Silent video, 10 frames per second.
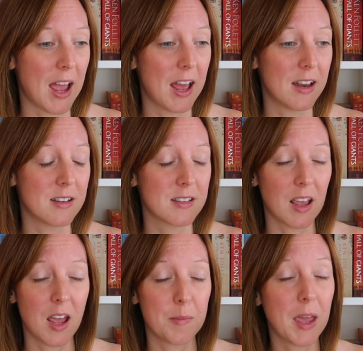And
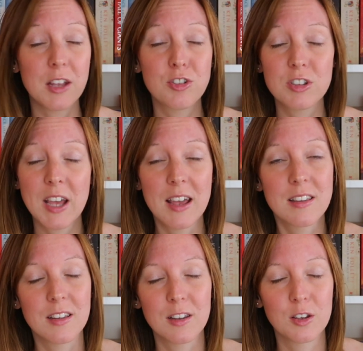um, yeah, it just
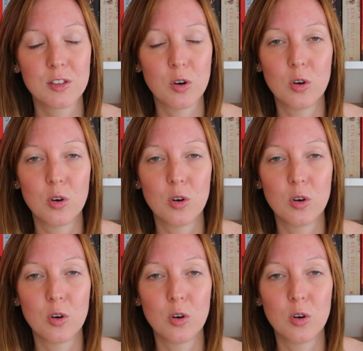has the